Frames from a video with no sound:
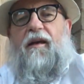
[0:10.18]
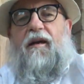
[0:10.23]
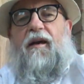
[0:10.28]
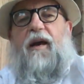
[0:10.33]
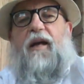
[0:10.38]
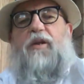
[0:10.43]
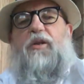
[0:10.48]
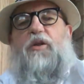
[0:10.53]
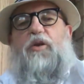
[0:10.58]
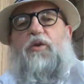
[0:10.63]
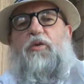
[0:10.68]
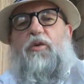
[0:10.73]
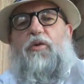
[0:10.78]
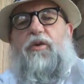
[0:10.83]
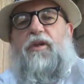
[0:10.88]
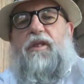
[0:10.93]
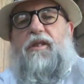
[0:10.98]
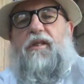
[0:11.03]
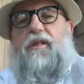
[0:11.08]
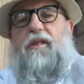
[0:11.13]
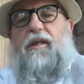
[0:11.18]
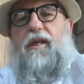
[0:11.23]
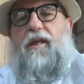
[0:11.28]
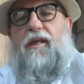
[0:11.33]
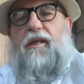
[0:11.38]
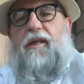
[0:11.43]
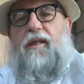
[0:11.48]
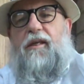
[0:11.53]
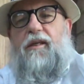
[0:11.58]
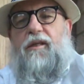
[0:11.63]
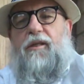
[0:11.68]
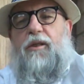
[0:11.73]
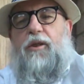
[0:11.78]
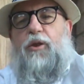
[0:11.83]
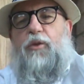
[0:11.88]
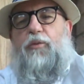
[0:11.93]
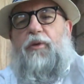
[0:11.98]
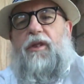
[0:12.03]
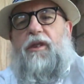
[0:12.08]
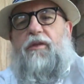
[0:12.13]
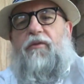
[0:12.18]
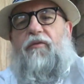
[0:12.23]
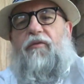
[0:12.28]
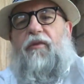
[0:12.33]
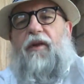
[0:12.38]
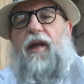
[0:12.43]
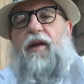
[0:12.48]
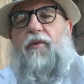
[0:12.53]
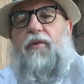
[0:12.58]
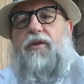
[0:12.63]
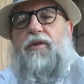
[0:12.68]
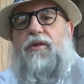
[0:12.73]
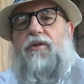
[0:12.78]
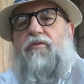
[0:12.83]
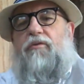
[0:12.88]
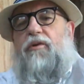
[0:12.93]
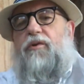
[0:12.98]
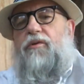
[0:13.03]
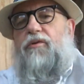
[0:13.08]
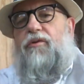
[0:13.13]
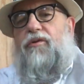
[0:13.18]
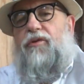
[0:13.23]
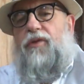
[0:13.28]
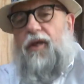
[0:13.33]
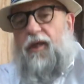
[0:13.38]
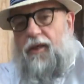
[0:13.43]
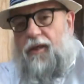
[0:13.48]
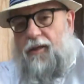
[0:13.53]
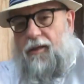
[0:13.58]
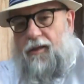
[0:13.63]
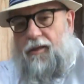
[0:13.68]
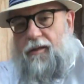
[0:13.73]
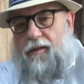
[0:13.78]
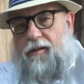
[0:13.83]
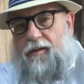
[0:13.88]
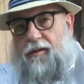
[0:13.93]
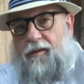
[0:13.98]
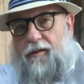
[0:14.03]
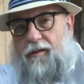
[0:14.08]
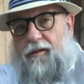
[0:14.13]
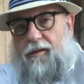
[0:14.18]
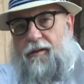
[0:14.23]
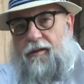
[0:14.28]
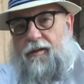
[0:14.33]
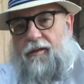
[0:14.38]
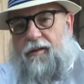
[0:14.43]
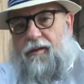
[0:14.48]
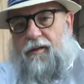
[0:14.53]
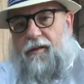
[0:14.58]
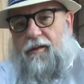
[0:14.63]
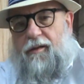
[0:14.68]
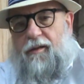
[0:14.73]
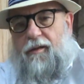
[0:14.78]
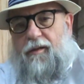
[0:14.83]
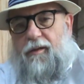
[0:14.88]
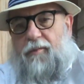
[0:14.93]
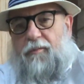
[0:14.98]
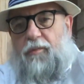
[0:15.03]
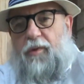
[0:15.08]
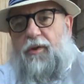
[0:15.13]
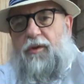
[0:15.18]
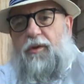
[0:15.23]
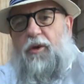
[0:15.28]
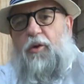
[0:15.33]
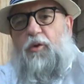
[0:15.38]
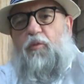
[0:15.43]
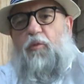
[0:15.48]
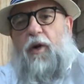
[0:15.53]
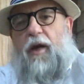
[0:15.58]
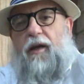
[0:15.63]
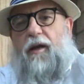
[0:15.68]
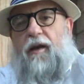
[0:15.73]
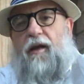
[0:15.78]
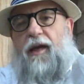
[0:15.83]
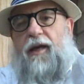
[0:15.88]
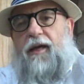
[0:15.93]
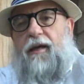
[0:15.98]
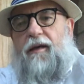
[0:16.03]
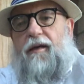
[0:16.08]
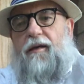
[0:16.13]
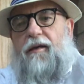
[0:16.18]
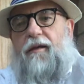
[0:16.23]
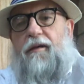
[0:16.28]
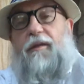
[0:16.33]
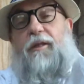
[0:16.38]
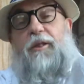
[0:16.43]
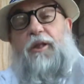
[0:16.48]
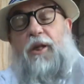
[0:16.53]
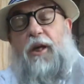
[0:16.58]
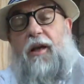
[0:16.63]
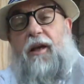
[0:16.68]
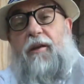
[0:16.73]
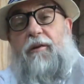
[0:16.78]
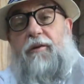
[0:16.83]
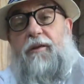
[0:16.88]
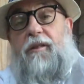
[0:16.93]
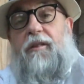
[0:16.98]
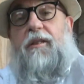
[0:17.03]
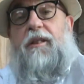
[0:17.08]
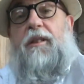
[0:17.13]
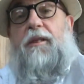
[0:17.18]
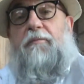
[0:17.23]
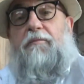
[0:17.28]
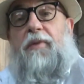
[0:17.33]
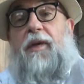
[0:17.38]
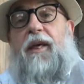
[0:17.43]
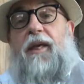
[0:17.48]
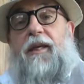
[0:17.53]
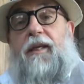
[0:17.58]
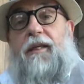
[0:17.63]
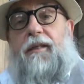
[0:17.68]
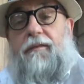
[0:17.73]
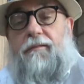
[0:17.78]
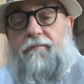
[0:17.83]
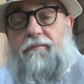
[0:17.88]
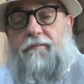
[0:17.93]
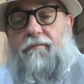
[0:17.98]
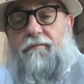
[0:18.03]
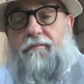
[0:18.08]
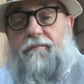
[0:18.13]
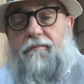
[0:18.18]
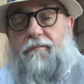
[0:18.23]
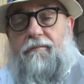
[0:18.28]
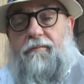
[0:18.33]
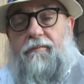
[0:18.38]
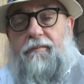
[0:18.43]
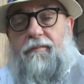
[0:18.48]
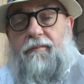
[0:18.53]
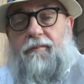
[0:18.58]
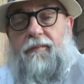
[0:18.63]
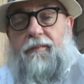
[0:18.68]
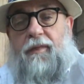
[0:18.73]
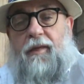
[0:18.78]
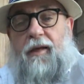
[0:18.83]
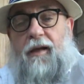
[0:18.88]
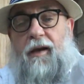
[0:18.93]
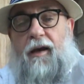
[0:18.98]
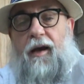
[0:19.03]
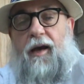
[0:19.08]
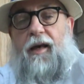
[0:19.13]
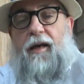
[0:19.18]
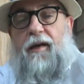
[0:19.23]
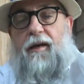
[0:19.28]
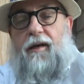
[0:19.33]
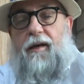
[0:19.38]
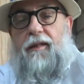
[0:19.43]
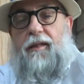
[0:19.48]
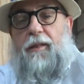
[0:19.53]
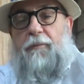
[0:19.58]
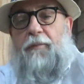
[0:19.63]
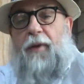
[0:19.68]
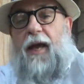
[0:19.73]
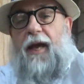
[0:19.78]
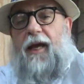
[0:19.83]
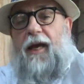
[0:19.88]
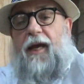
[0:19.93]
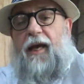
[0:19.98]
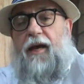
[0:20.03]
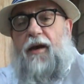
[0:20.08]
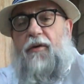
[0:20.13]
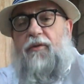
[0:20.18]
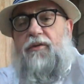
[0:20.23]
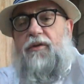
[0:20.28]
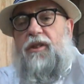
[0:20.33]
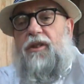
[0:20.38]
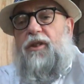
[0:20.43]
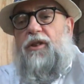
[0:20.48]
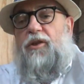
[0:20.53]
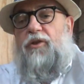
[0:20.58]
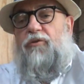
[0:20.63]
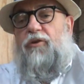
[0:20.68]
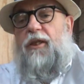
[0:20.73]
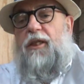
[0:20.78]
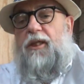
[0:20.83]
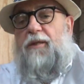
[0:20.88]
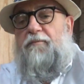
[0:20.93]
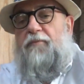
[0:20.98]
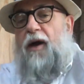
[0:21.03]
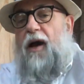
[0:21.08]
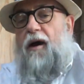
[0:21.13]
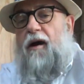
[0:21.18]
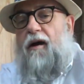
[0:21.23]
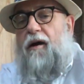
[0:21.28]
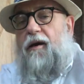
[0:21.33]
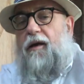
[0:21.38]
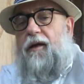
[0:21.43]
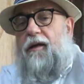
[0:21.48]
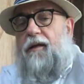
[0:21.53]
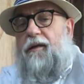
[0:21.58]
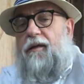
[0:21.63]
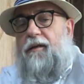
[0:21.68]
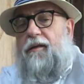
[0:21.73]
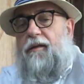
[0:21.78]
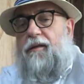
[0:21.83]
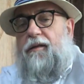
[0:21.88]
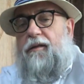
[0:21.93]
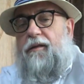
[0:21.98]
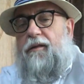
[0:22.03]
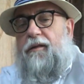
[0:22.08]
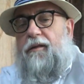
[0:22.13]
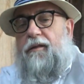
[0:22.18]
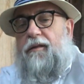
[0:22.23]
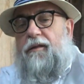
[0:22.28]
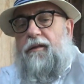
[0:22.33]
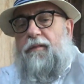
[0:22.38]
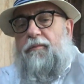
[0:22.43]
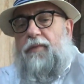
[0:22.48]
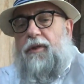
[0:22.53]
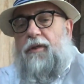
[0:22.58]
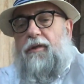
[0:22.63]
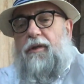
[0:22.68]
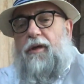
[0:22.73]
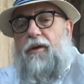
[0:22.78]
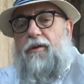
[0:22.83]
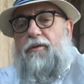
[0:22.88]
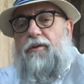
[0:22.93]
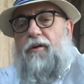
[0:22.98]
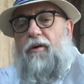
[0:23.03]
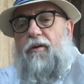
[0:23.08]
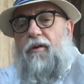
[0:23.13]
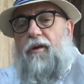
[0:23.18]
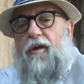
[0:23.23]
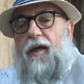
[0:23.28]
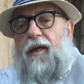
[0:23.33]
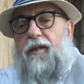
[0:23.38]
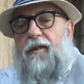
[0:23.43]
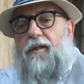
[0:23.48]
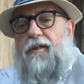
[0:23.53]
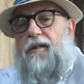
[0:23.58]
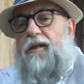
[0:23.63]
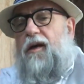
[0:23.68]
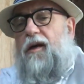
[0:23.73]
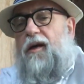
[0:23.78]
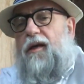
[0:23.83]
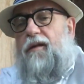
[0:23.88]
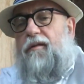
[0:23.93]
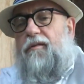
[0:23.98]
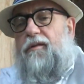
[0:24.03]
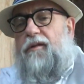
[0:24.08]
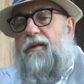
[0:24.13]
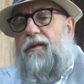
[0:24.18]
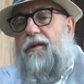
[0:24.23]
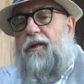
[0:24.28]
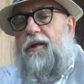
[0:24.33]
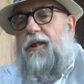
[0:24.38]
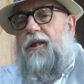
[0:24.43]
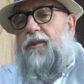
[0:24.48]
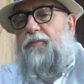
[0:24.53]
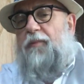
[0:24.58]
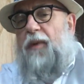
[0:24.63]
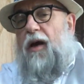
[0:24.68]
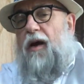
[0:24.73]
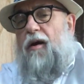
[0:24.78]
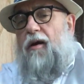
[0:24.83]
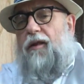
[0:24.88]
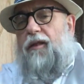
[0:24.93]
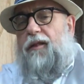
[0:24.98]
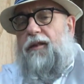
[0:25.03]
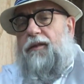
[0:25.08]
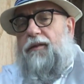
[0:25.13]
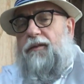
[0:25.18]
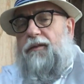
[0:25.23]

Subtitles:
I saw this day sweet flowers grow thick, but not one like the child did pick. I heard the pack hounds in Green Park, but no dog like the child heard bark.